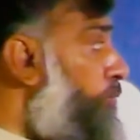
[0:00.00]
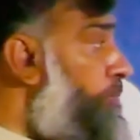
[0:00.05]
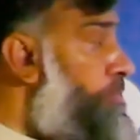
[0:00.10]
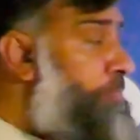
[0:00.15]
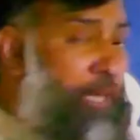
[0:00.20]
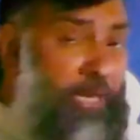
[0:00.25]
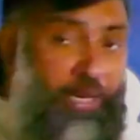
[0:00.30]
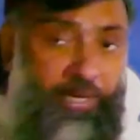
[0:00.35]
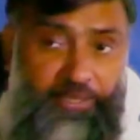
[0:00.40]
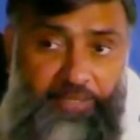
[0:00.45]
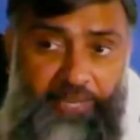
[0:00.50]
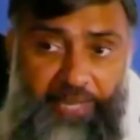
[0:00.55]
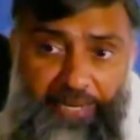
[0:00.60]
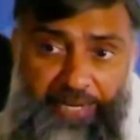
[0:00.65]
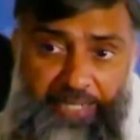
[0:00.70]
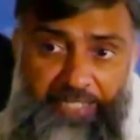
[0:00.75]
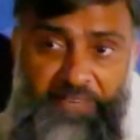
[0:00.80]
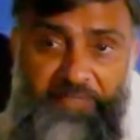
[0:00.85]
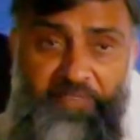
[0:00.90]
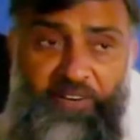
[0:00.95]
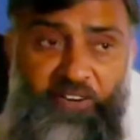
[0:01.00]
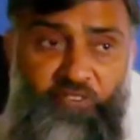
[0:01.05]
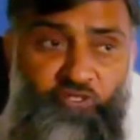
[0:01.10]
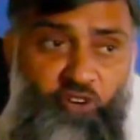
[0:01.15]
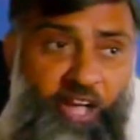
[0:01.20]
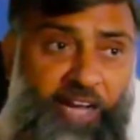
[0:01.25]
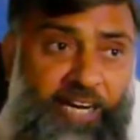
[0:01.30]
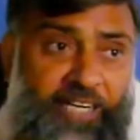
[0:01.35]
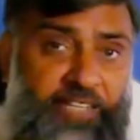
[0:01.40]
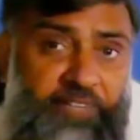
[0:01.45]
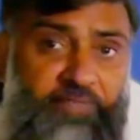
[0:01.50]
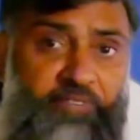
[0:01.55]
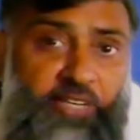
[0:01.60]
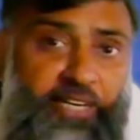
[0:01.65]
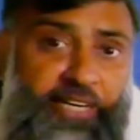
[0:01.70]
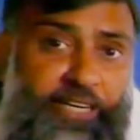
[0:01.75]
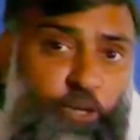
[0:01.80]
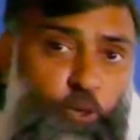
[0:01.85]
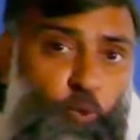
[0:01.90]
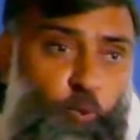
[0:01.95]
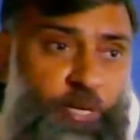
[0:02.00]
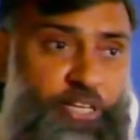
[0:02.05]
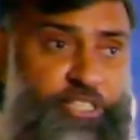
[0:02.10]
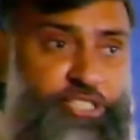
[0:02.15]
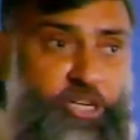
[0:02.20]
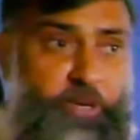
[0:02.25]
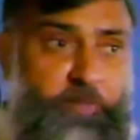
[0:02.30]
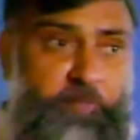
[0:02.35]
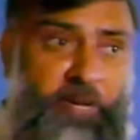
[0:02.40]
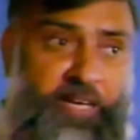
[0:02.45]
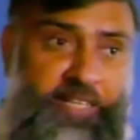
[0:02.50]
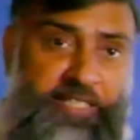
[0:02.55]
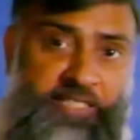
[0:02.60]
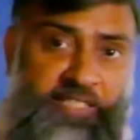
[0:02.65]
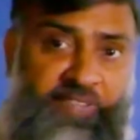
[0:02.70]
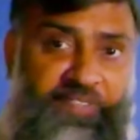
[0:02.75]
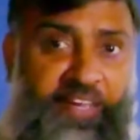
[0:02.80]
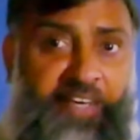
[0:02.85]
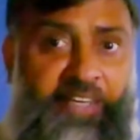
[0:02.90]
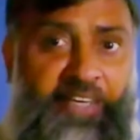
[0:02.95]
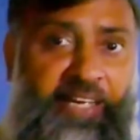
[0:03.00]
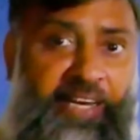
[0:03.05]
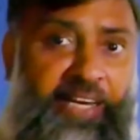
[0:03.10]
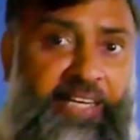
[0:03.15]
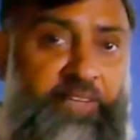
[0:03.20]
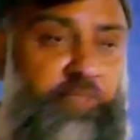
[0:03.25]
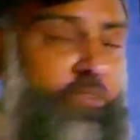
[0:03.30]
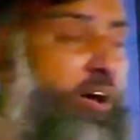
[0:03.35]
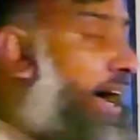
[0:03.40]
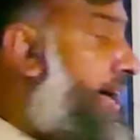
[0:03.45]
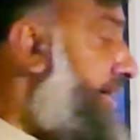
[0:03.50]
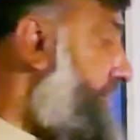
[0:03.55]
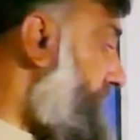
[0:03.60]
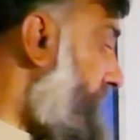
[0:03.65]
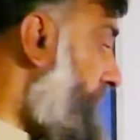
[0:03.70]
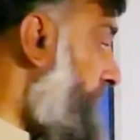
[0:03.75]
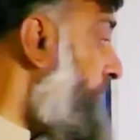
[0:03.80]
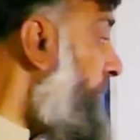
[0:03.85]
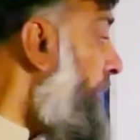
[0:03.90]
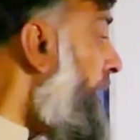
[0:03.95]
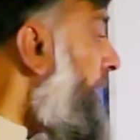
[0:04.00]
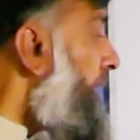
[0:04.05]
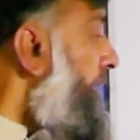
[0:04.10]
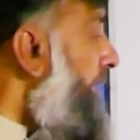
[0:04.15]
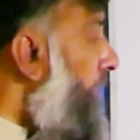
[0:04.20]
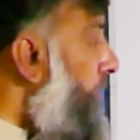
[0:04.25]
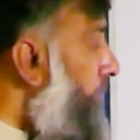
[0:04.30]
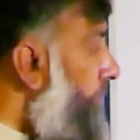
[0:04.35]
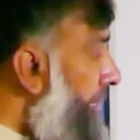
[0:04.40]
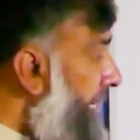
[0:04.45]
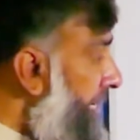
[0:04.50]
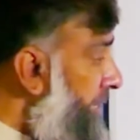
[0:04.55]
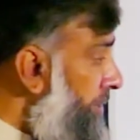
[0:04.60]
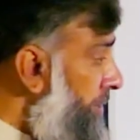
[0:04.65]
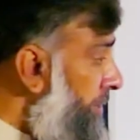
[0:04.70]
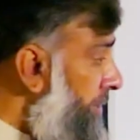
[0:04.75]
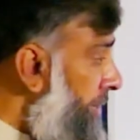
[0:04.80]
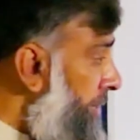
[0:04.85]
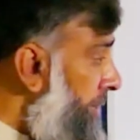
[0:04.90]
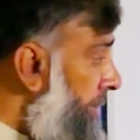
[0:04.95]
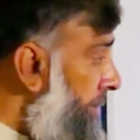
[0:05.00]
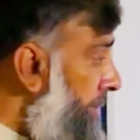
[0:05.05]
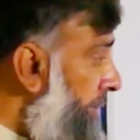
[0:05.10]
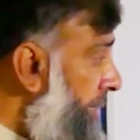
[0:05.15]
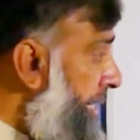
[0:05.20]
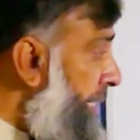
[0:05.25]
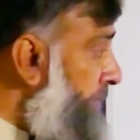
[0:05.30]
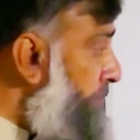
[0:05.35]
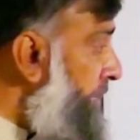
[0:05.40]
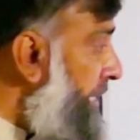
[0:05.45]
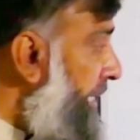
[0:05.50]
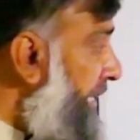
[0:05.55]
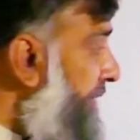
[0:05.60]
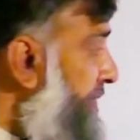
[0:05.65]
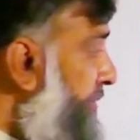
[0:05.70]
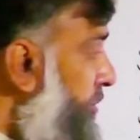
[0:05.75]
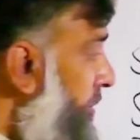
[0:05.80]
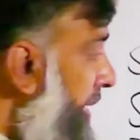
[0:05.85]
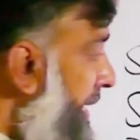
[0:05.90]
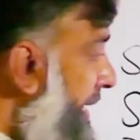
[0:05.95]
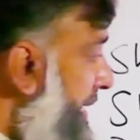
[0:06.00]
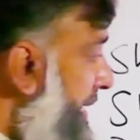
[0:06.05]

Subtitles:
to make negative, interrogative, negative question, positive and negative answer. Now let me give you an